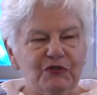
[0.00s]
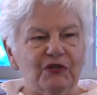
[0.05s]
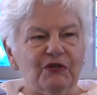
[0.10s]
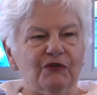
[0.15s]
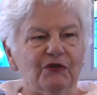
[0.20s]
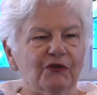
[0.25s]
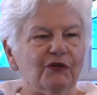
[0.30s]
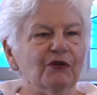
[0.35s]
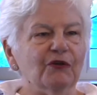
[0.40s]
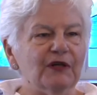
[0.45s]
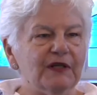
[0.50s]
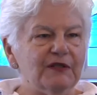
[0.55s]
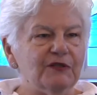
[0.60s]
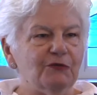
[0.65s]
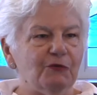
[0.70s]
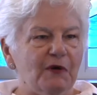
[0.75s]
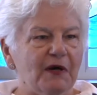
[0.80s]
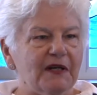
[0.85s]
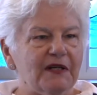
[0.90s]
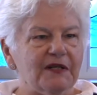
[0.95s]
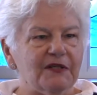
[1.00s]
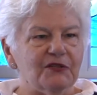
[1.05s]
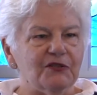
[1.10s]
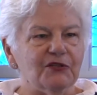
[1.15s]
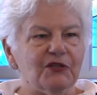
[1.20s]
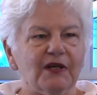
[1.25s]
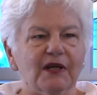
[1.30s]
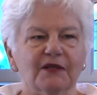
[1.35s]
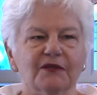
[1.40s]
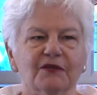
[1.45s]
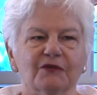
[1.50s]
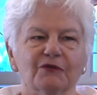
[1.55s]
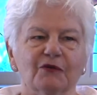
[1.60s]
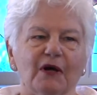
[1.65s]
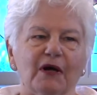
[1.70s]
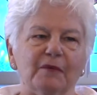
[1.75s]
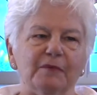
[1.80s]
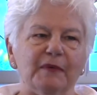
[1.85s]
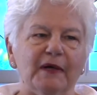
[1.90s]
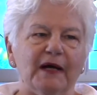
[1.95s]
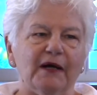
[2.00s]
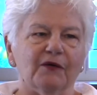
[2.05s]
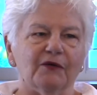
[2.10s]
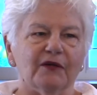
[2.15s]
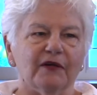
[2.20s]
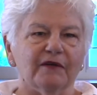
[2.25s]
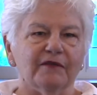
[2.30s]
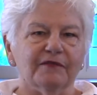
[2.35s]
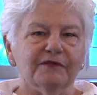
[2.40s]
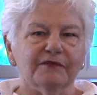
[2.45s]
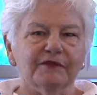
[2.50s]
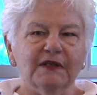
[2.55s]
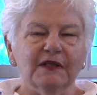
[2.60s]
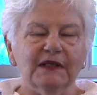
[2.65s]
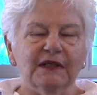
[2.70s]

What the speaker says: in her early 20s, she had to drop out of